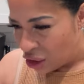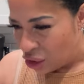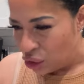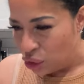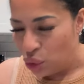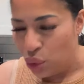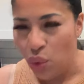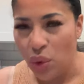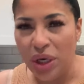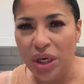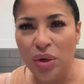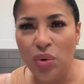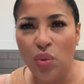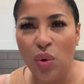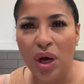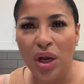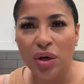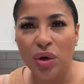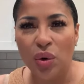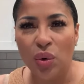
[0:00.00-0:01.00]

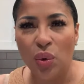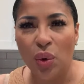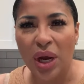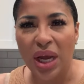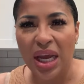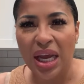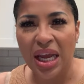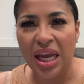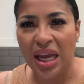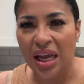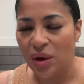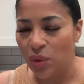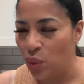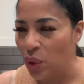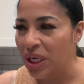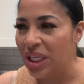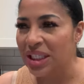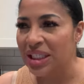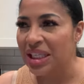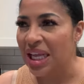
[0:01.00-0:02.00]
21 grand? What
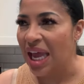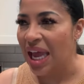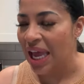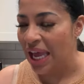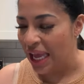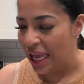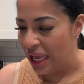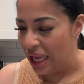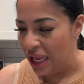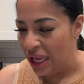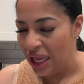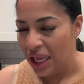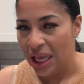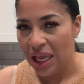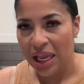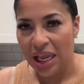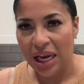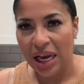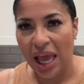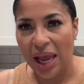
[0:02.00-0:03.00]
is that?
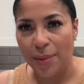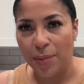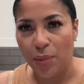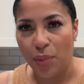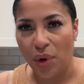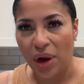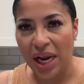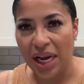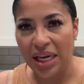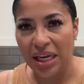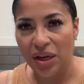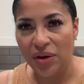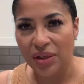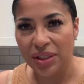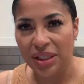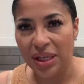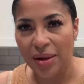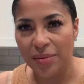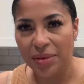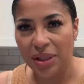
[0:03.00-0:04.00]
Like brandy or
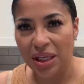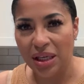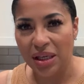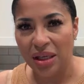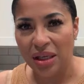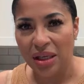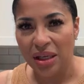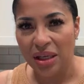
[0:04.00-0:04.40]
something?